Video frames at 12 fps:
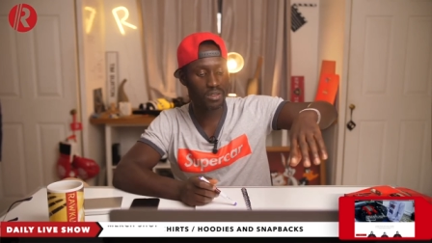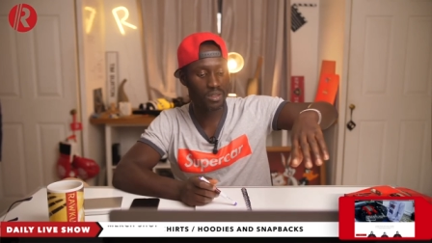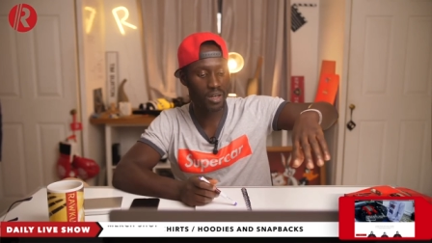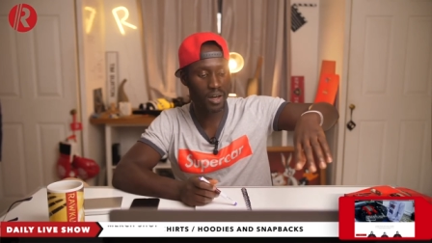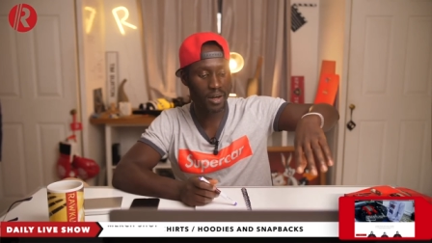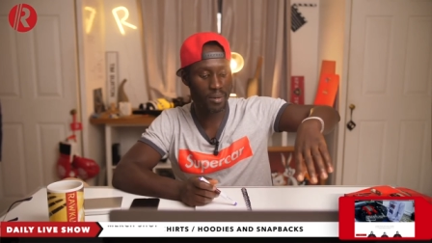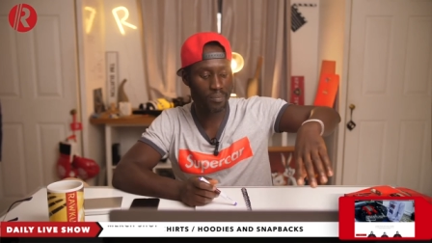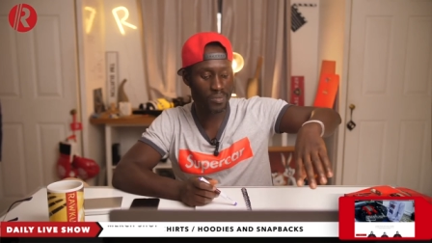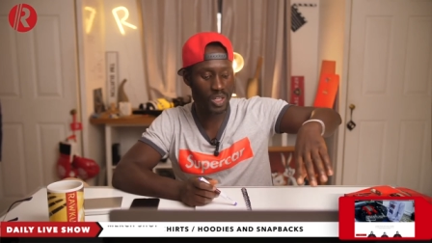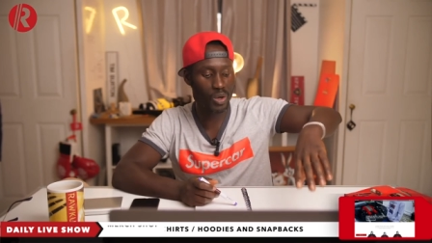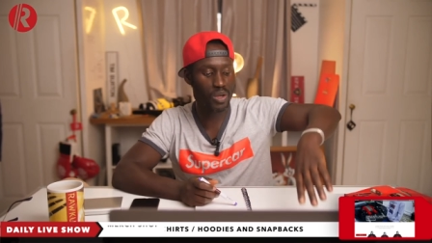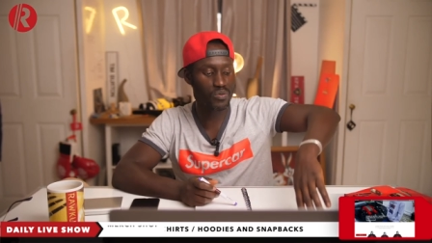Um, they're
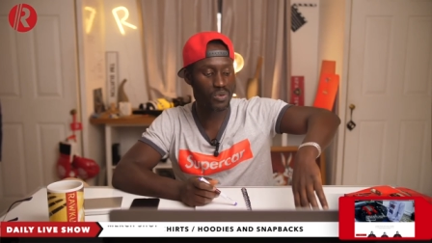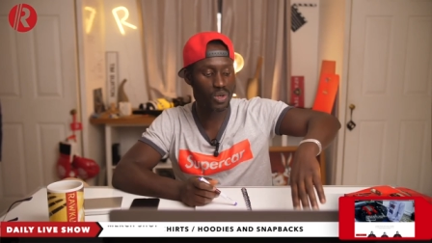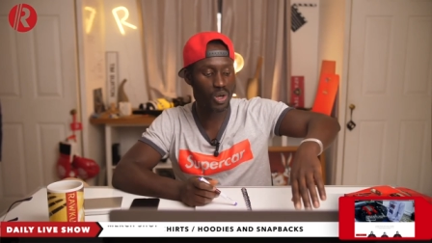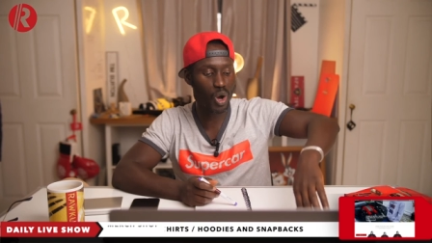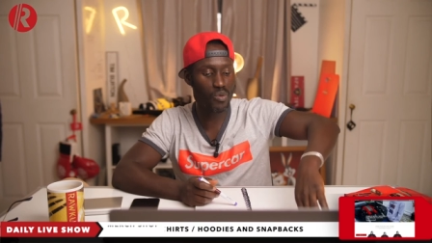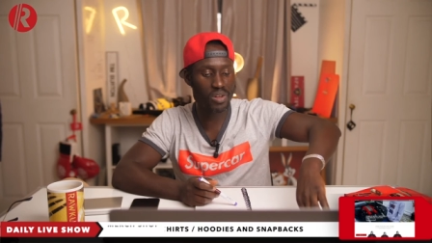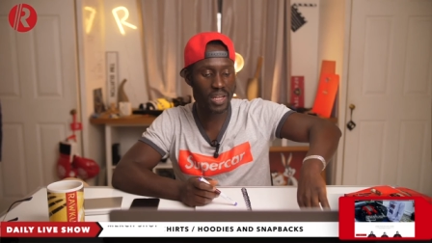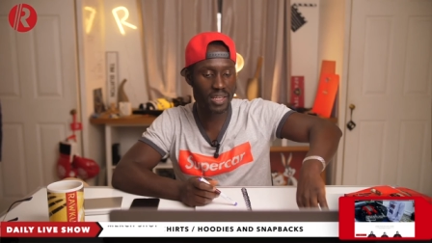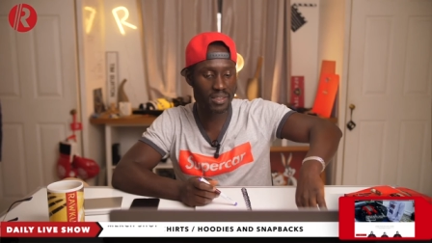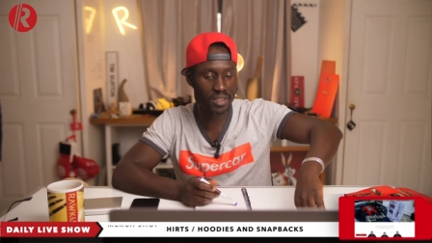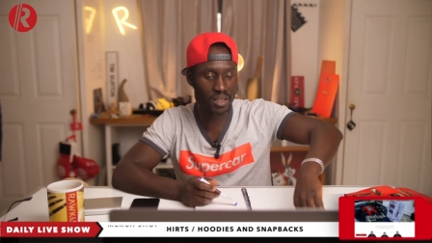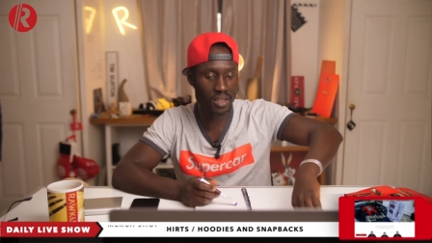going through
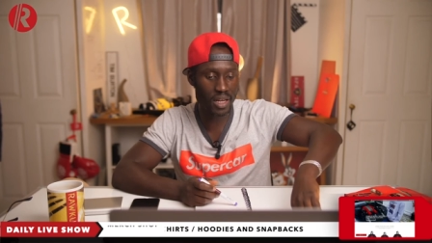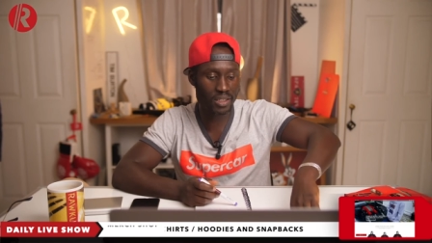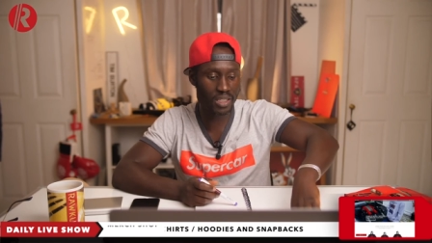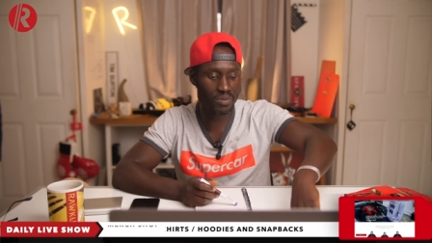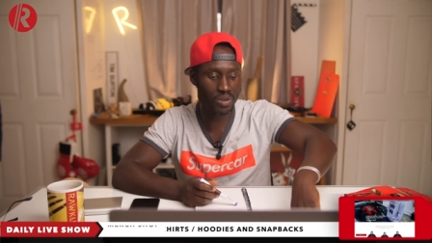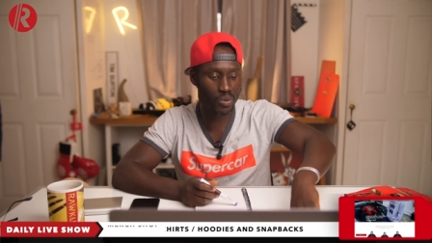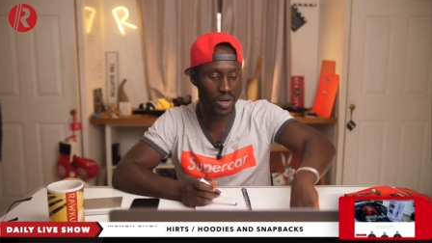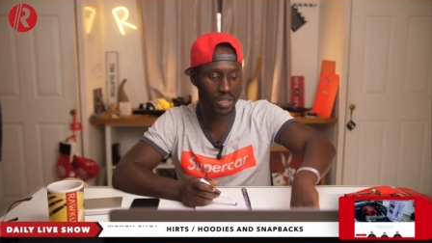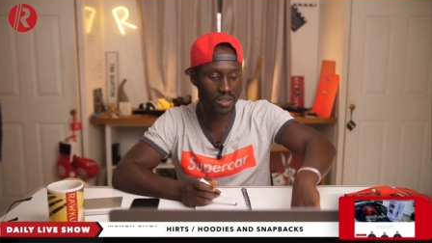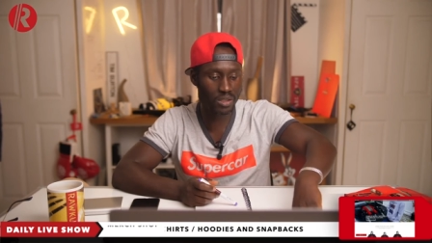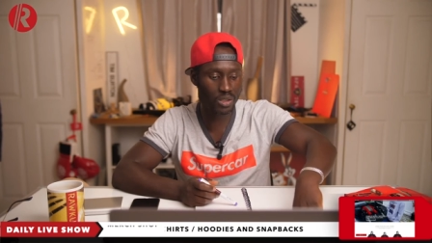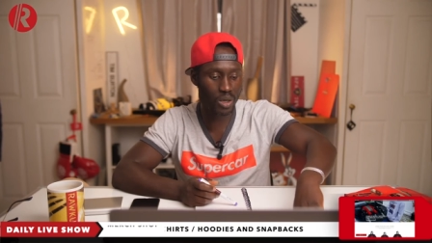COVID-19 at different rates,
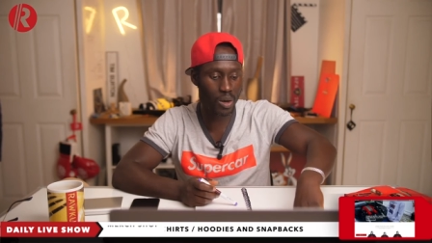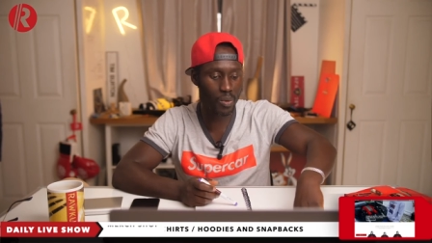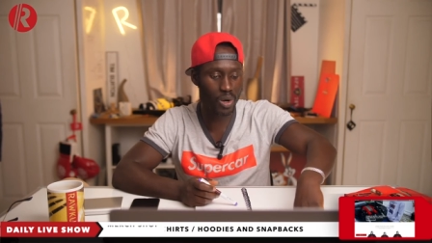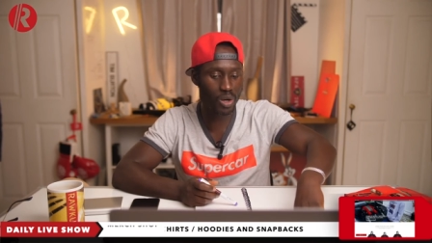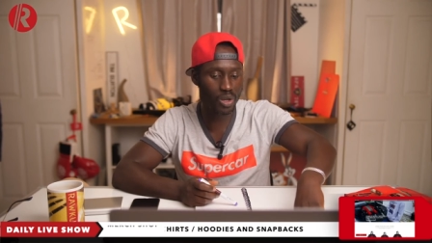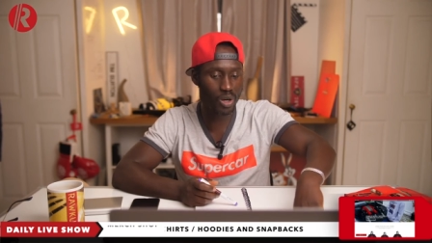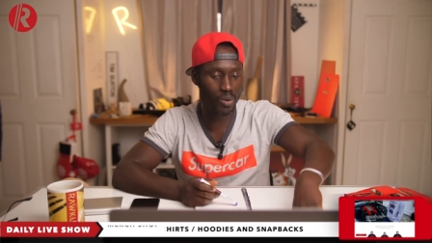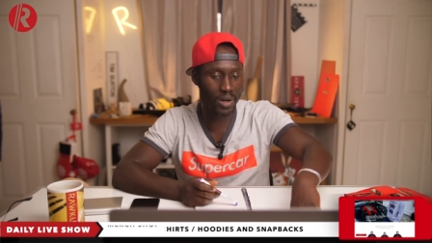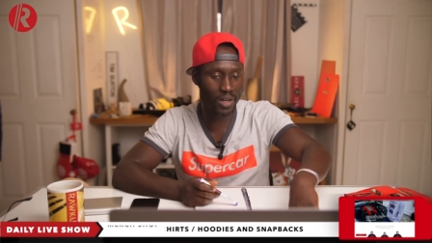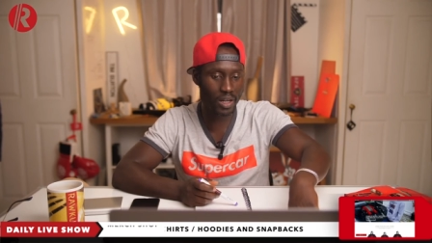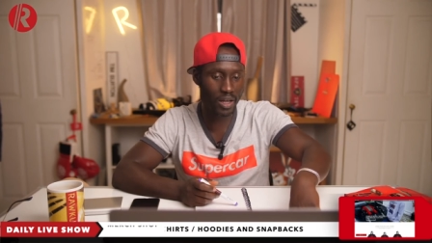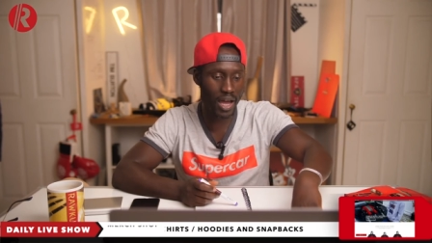so we don't know when
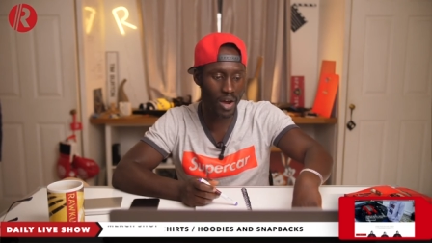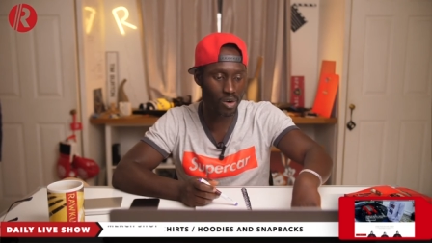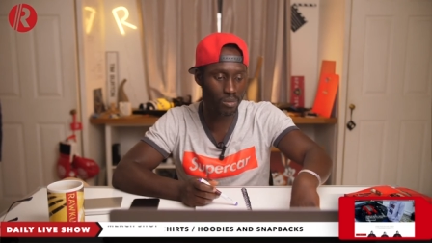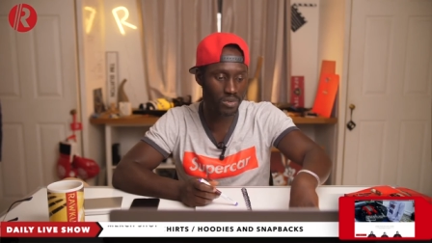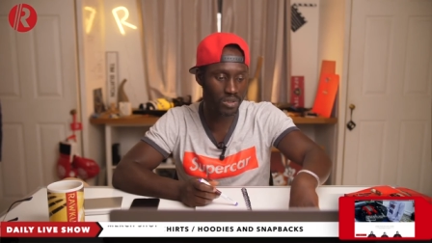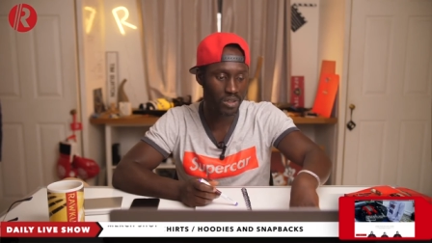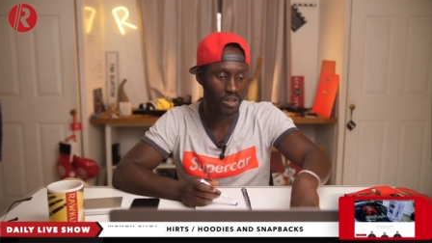the Arabs